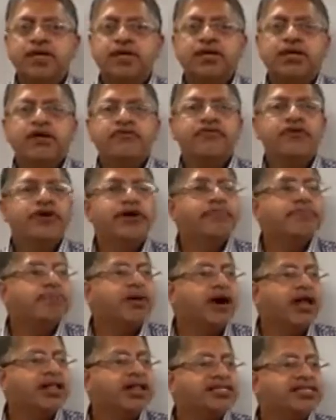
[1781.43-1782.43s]
If you're in
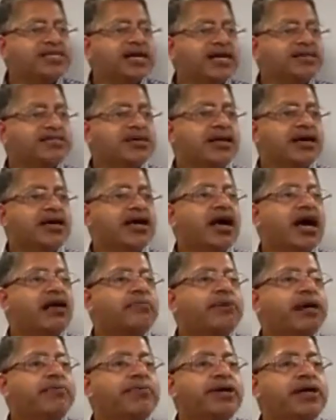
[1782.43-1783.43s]
politics, God
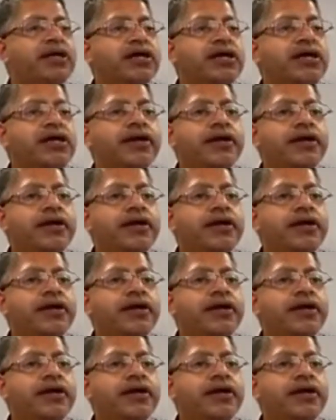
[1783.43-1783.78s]
may be,